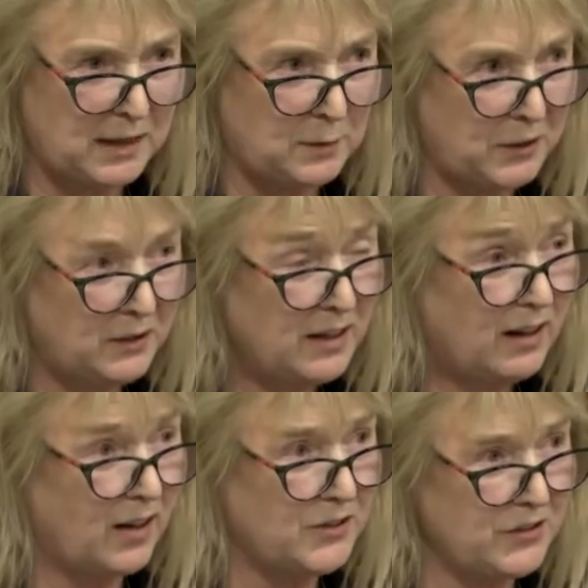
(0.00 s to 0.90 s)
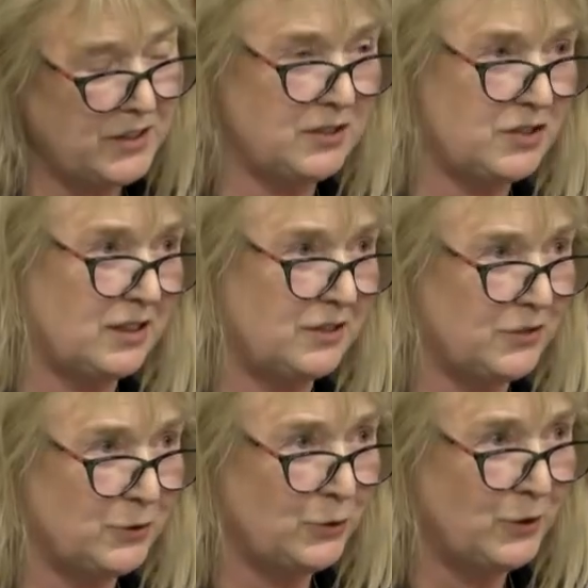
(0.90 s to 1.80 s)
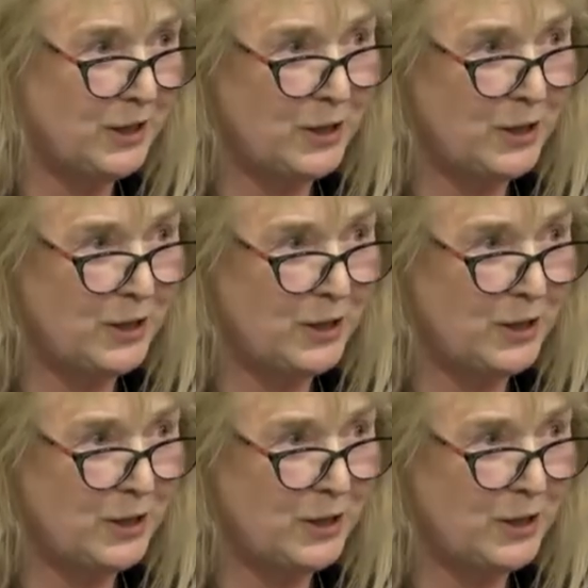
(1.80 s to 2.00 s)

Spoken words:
well, about other things you can do